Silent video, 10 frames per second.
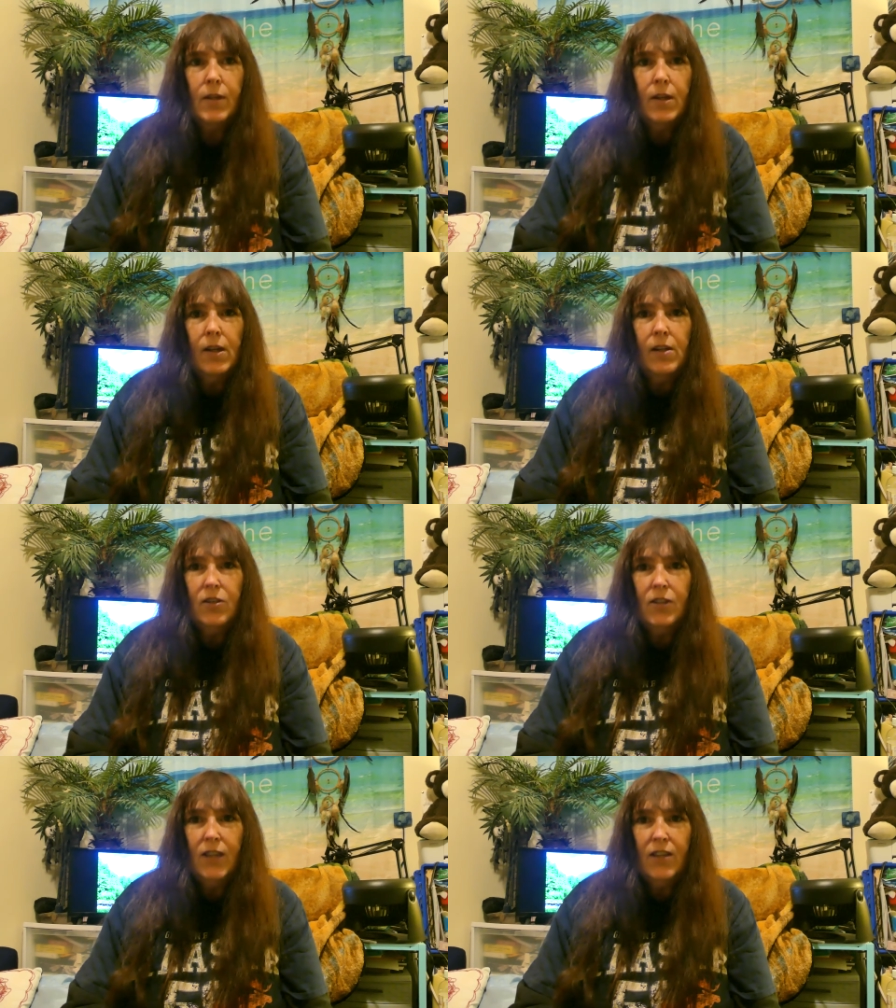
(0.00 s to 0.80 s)
and you
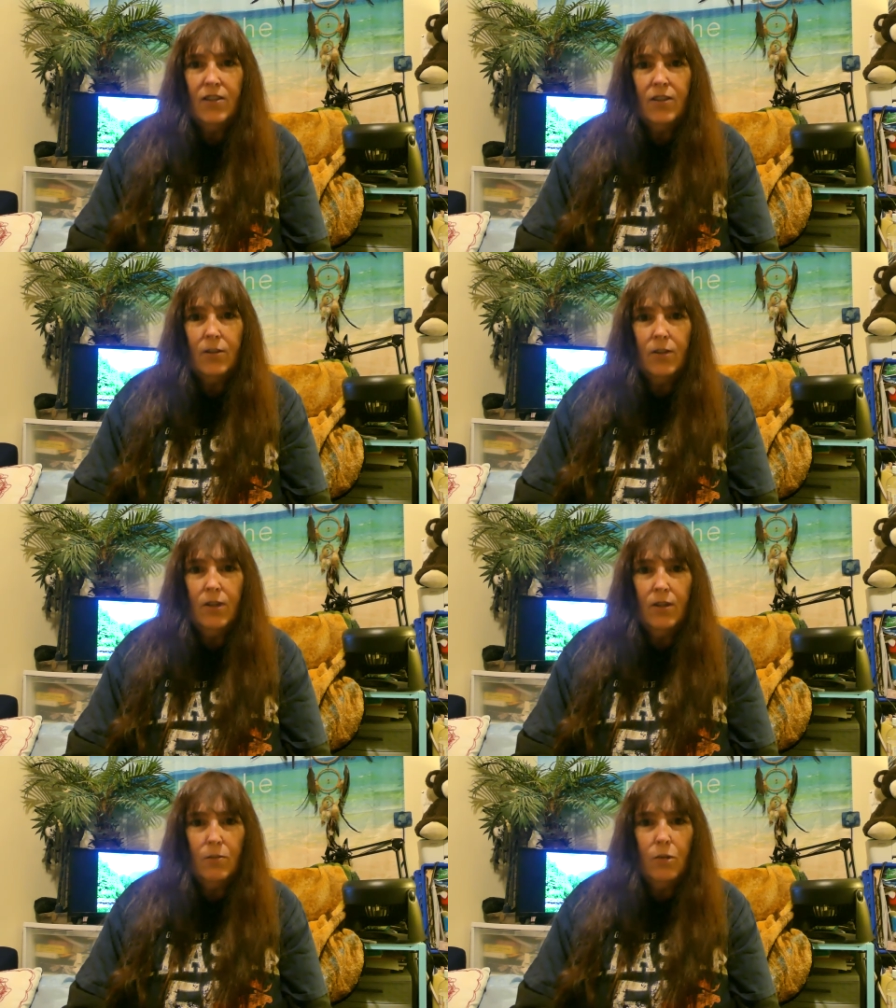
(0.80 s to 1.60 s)
can actually go there
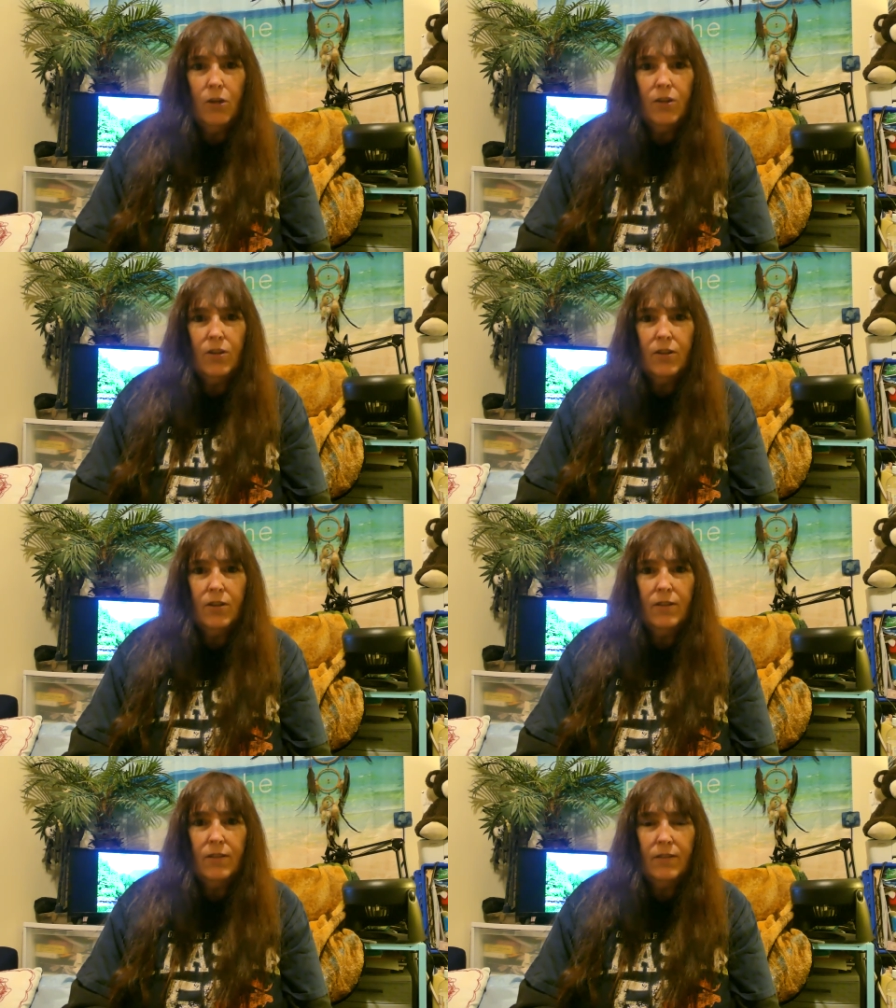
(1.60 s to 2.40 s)
and watch
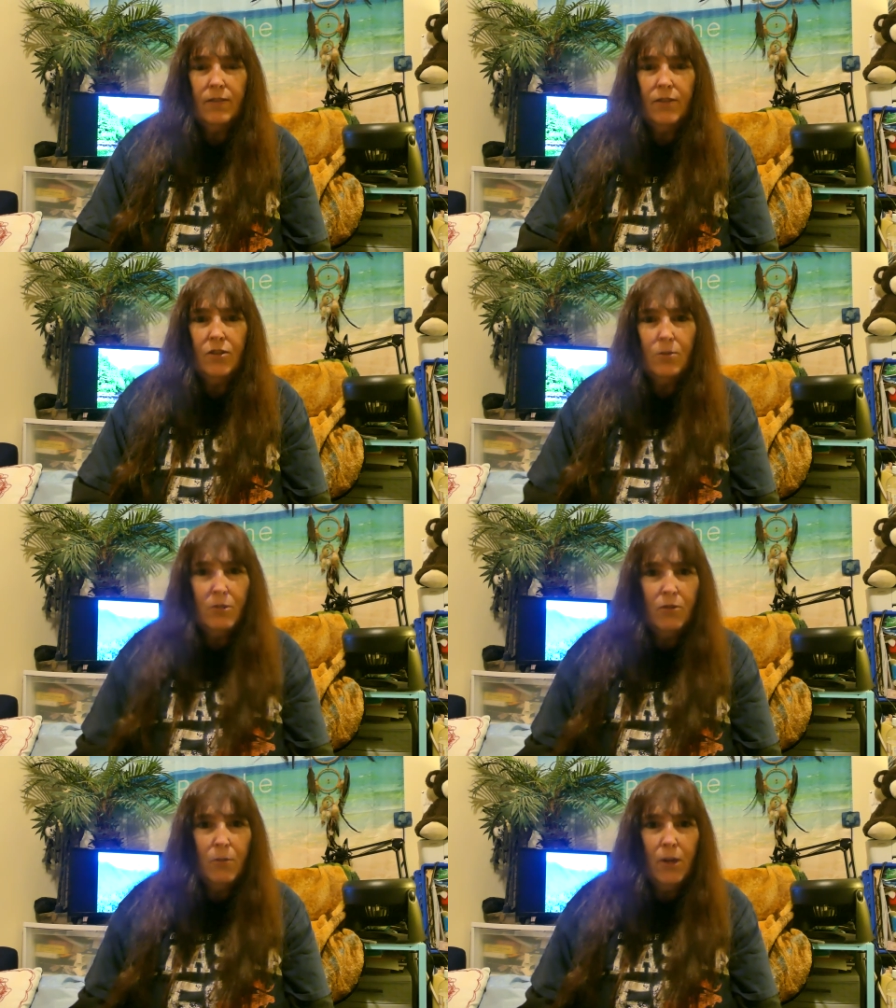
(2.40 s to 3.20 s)
the, the fishermen
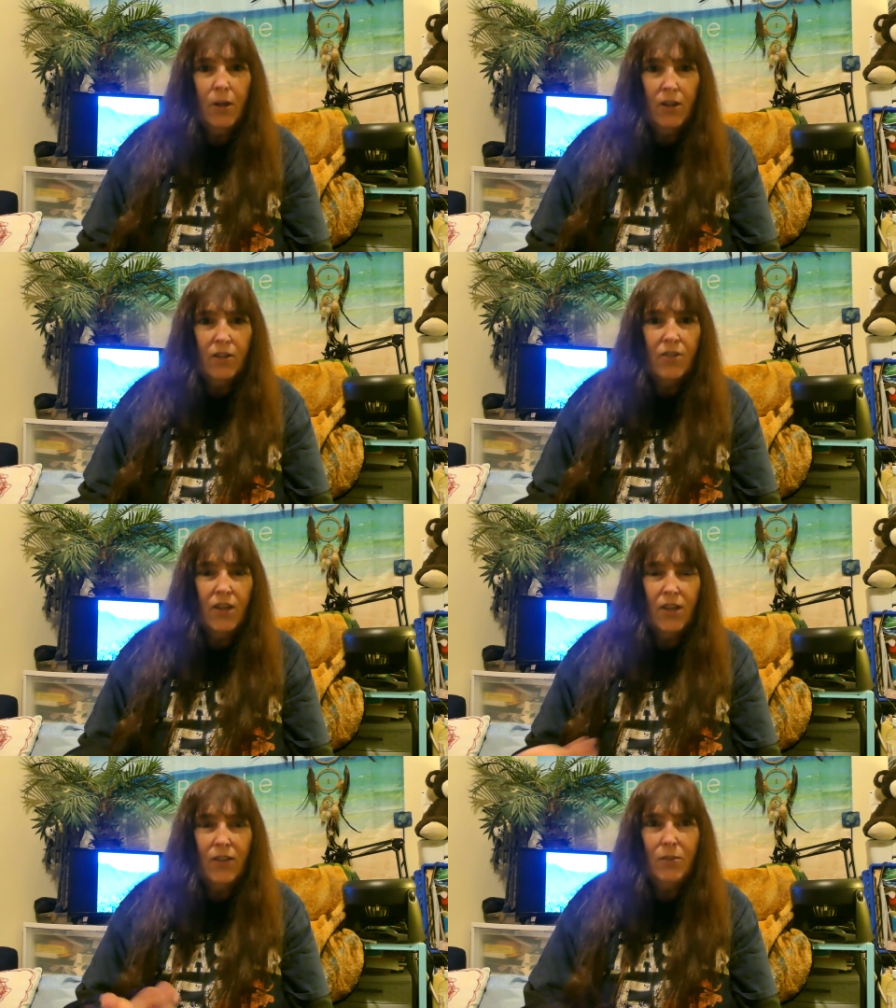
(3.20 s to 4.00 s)
repairing their
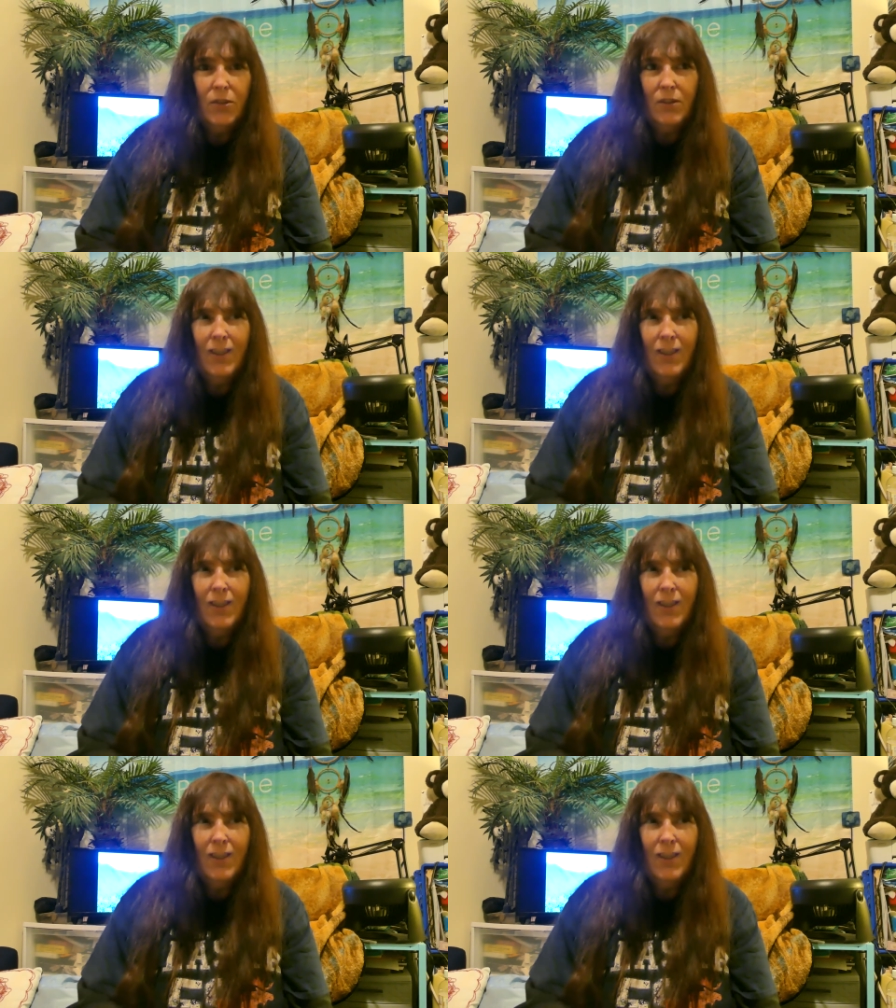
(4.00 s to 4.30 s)
nets, which